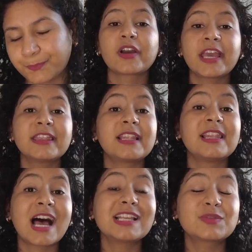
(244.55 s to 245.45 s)
Again, the
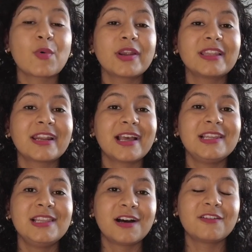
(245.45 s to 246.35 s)
last point that I
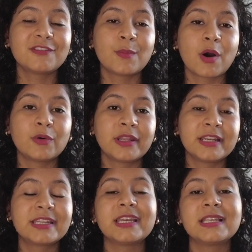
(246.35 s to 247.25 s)
loved about
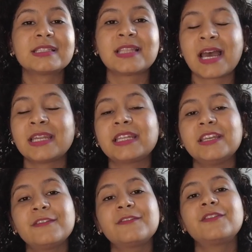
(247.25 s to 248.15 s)
it is that
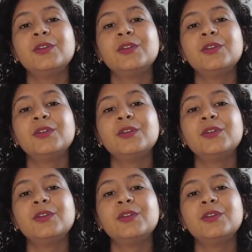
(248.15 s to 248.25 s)
if